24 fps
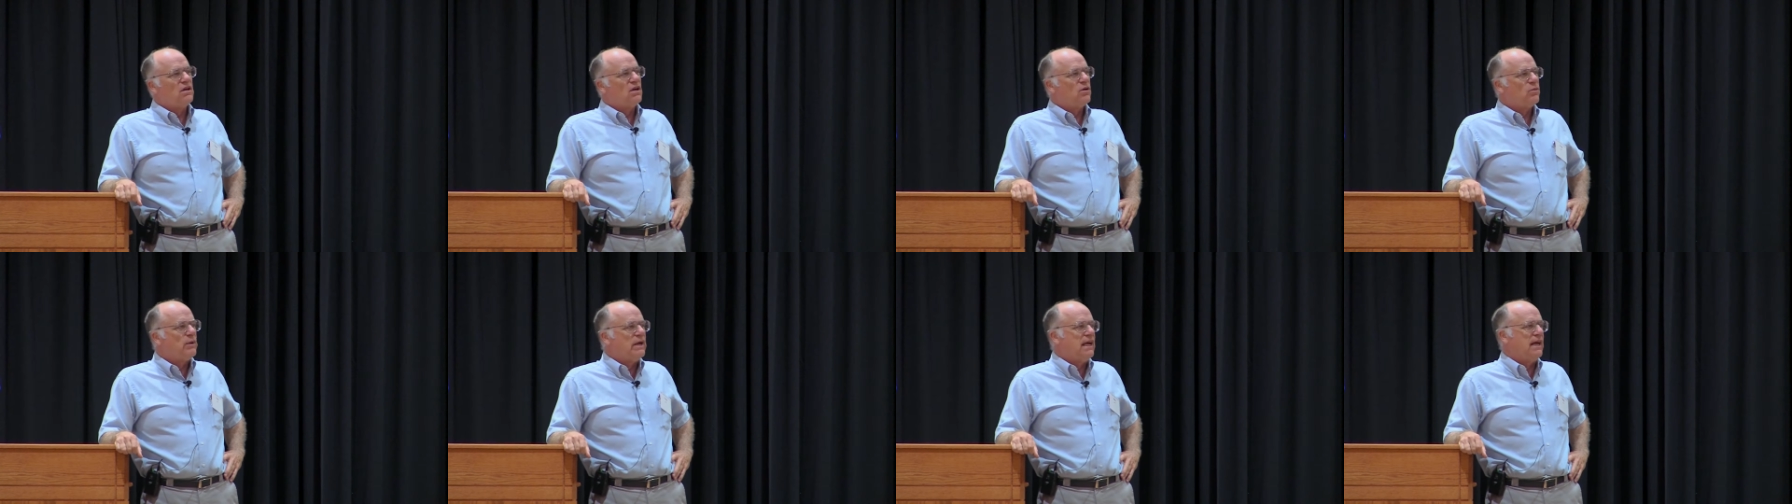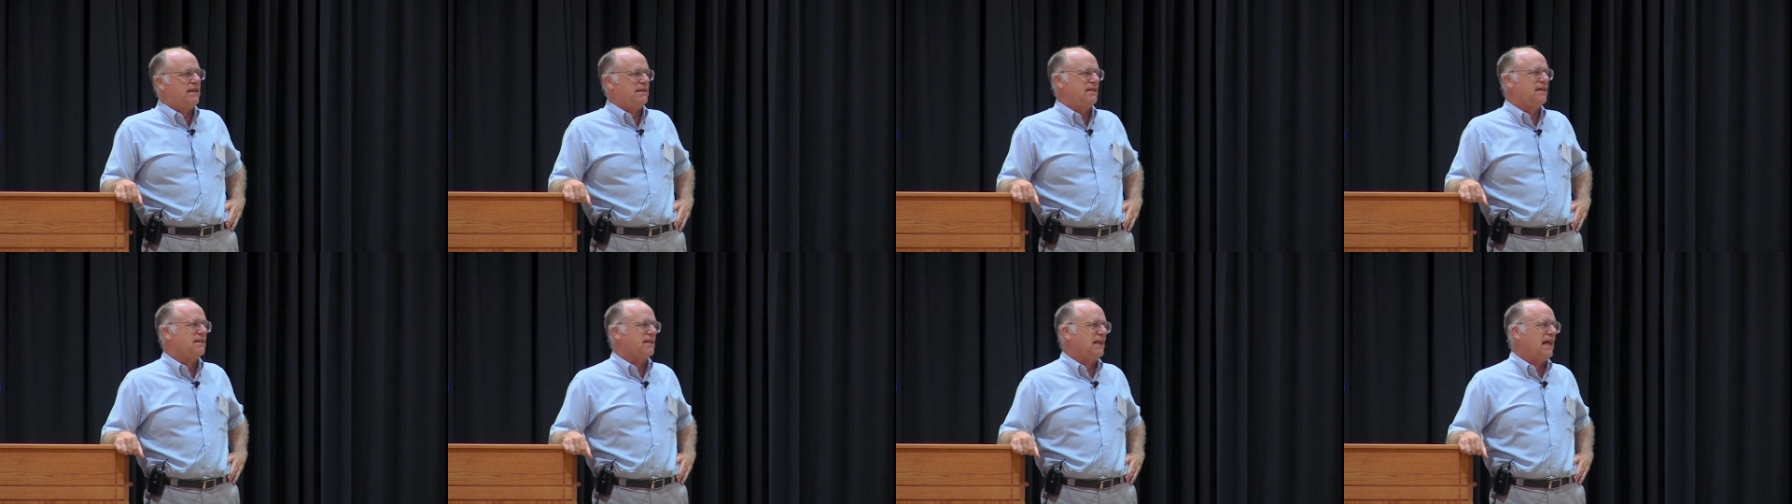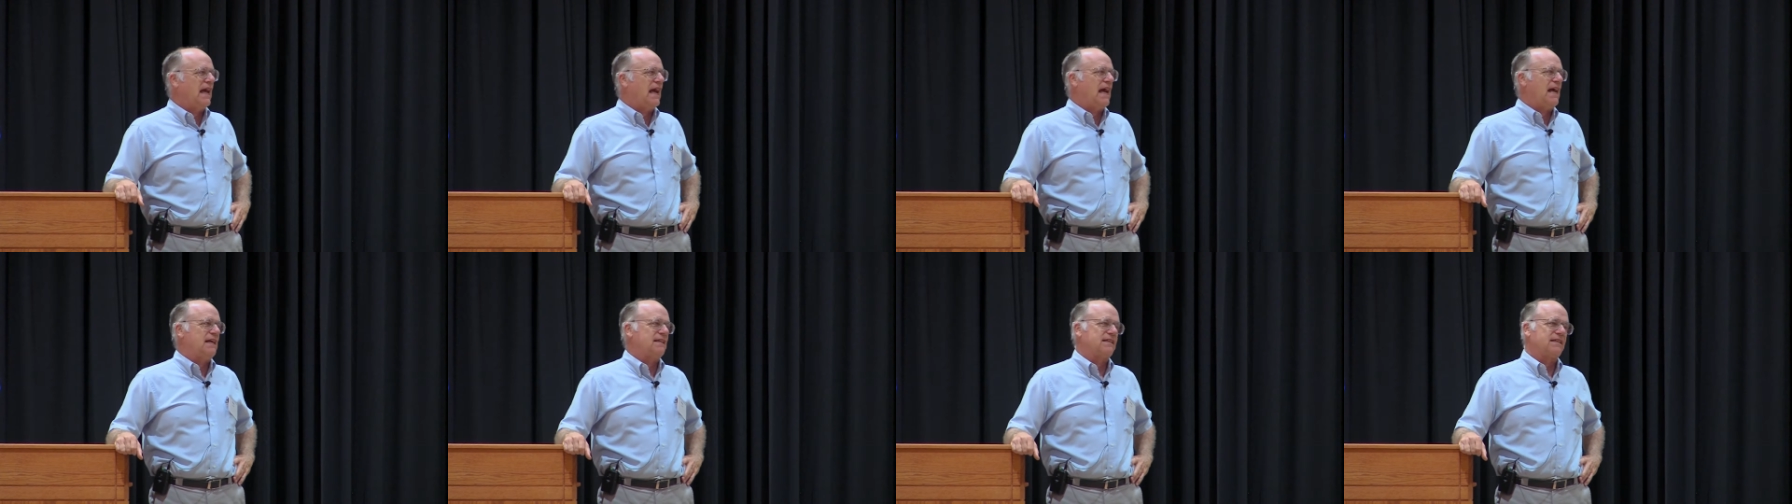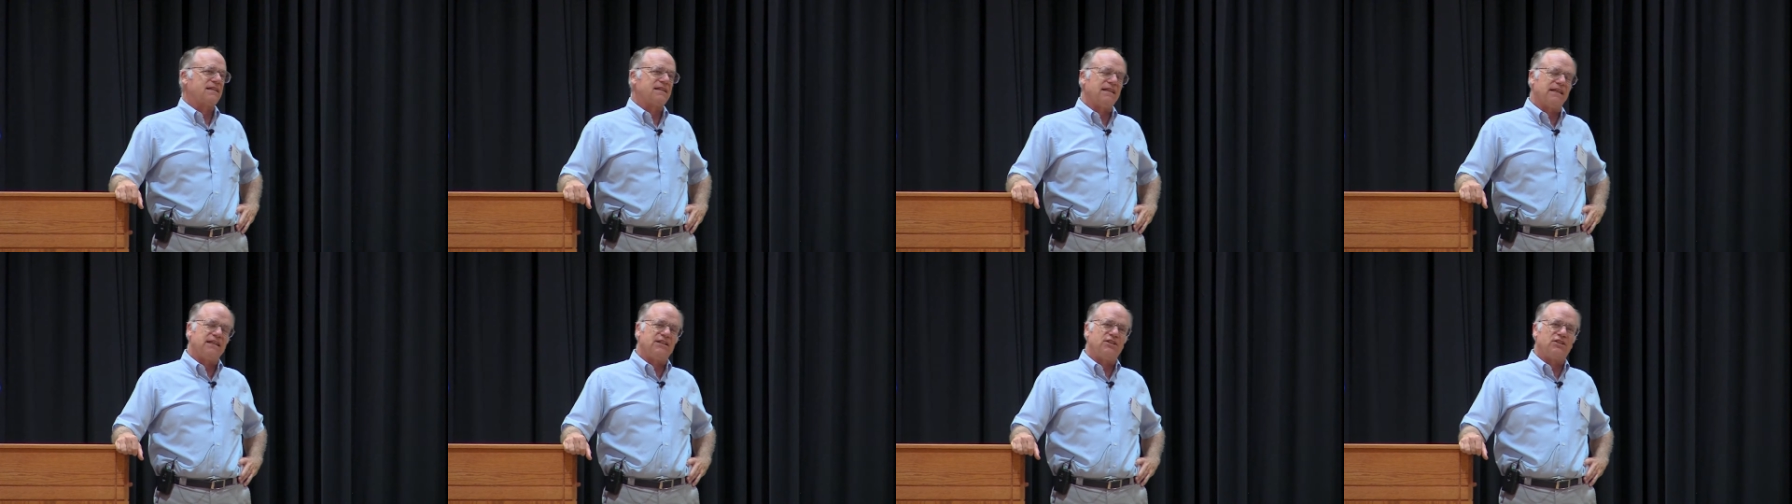we had the last
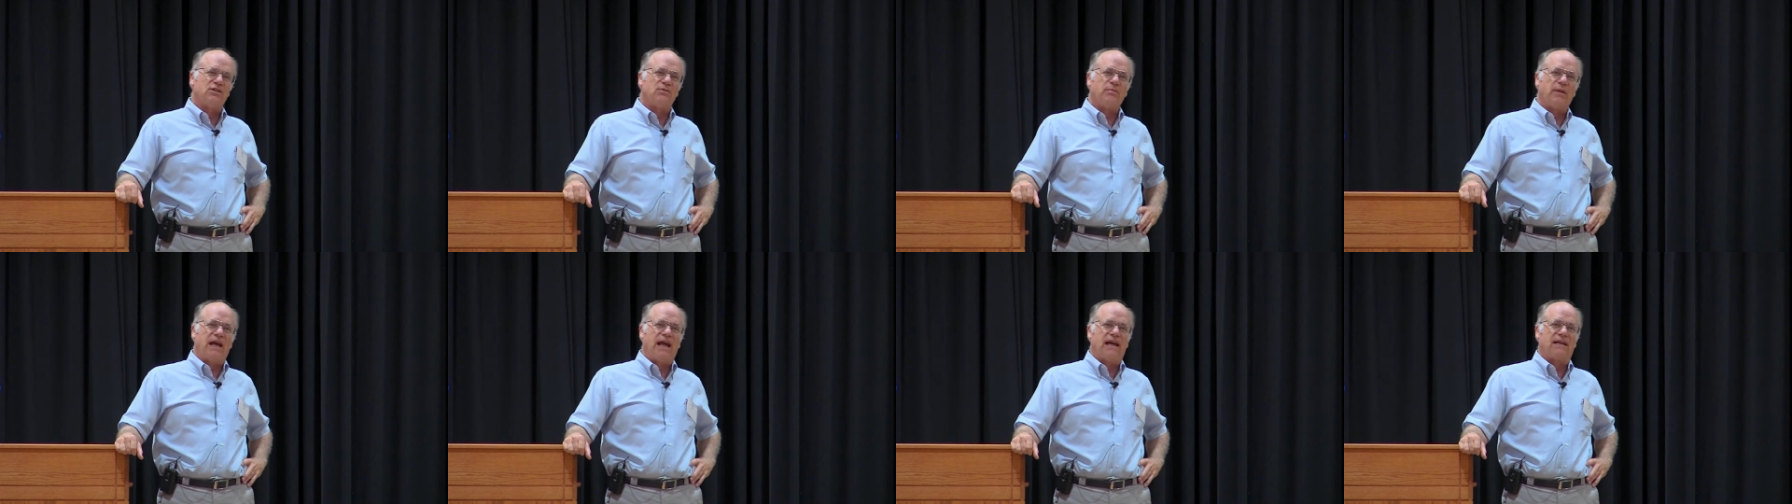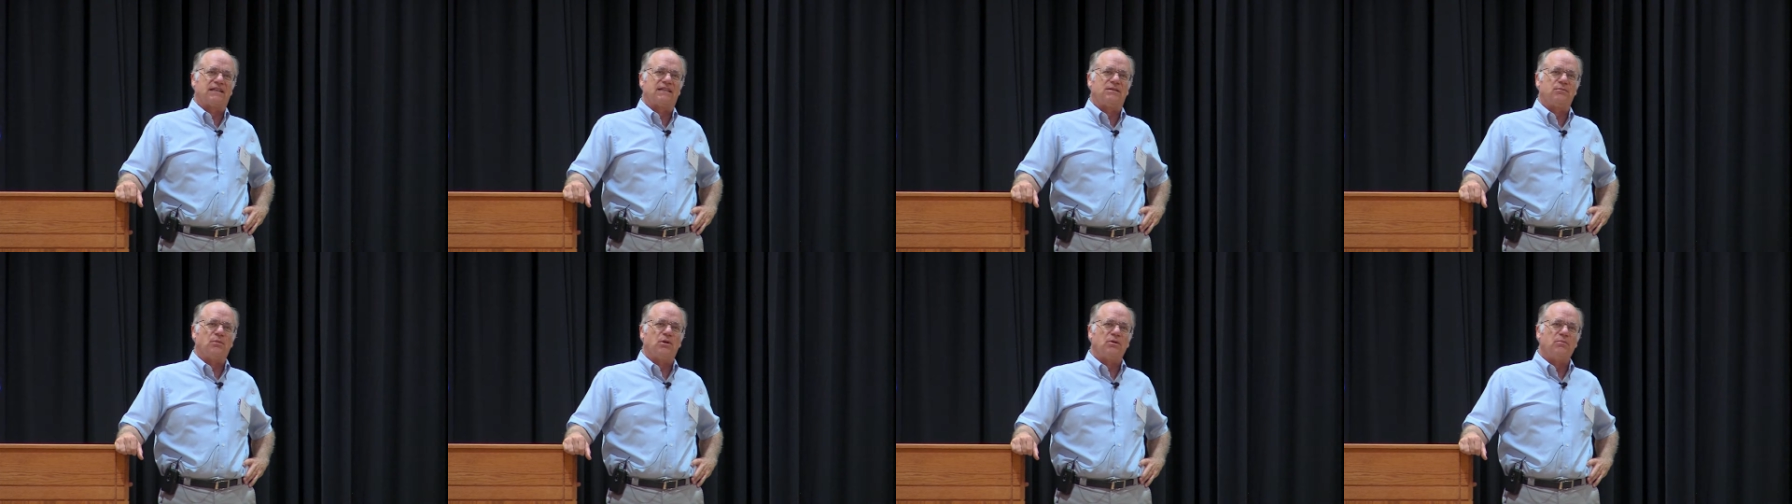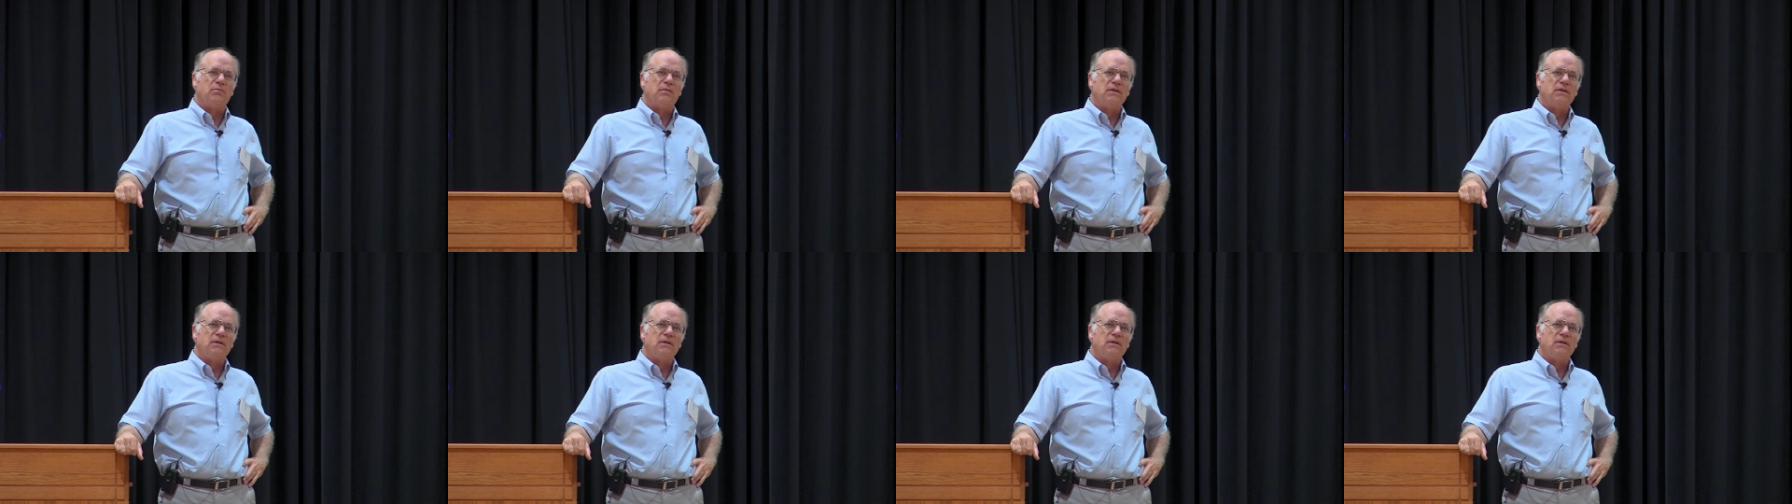glacial maximum.